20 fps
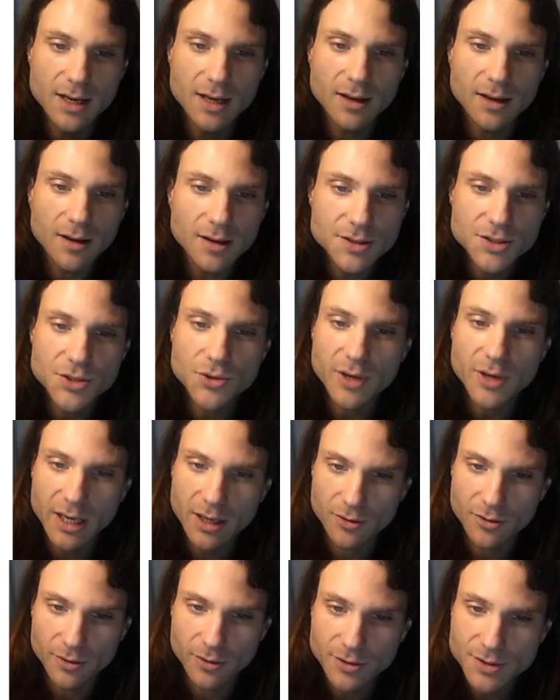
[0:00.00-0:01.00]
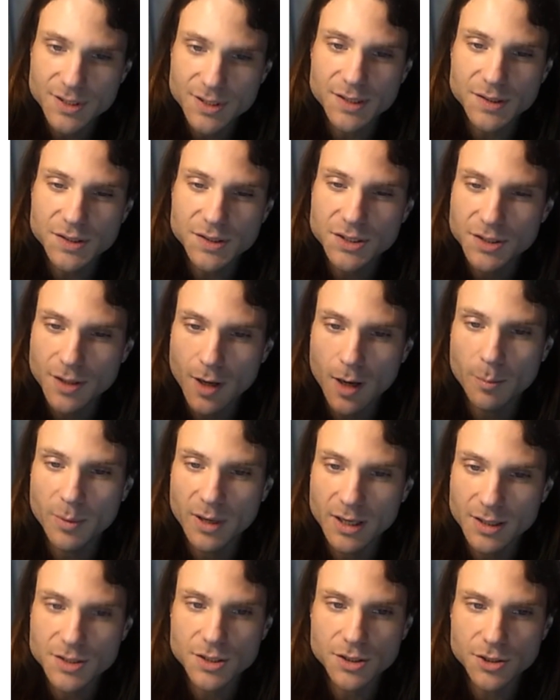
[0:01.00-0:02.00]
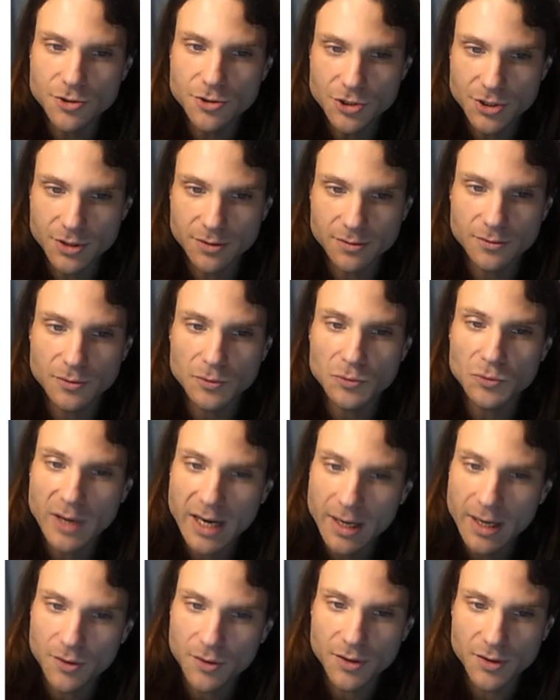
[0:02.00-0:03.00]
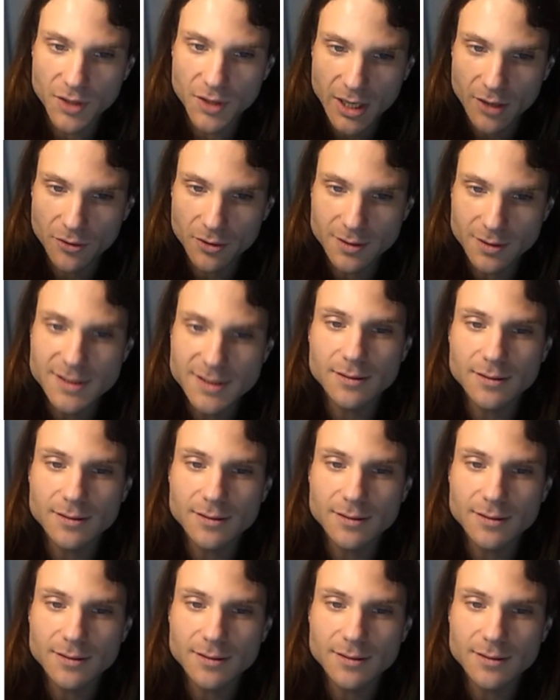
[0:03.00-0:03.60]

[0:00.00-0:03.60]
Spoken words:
into errors that stop execution, rather than errors that